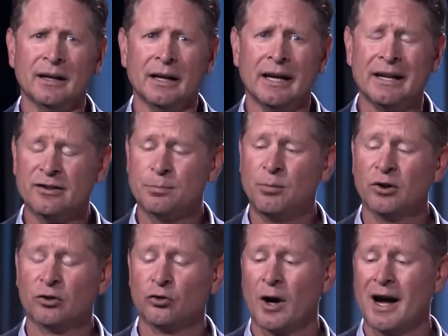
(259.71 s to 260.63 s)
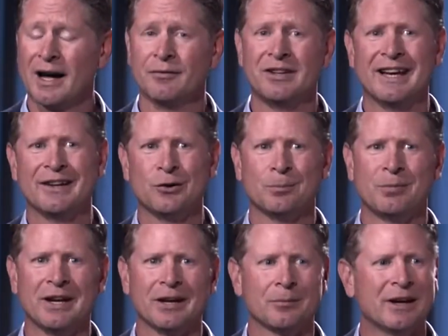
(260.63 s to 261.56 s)
In his book, Drive, Daniel
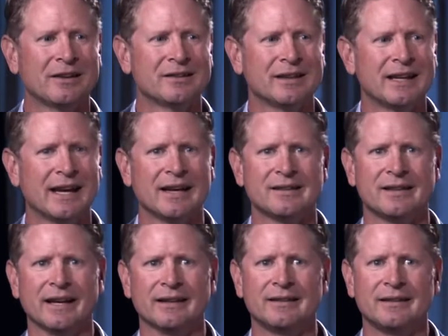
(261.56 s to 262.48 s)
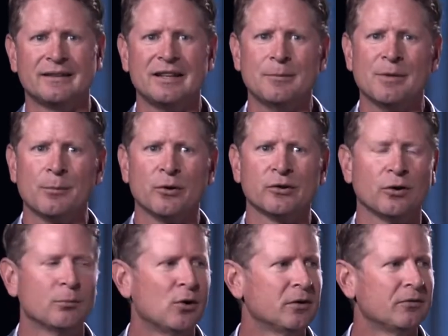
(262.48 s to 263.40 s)
Pink makes the case that team members are
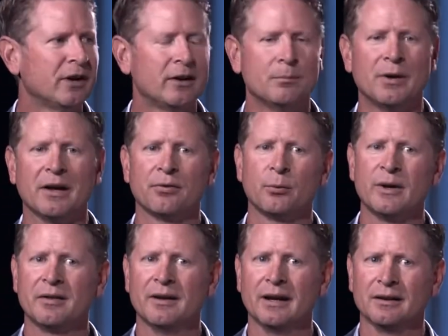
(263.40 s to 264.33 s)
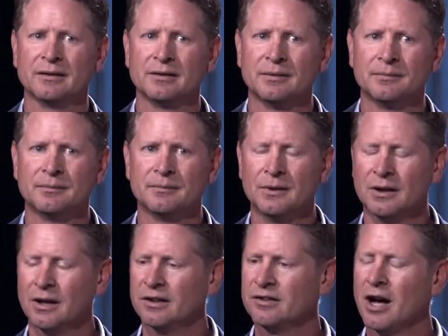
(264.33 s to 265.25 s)
motivated by 3 things:
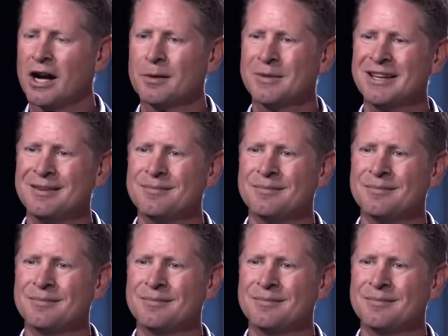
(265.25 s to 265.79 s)
autonomy,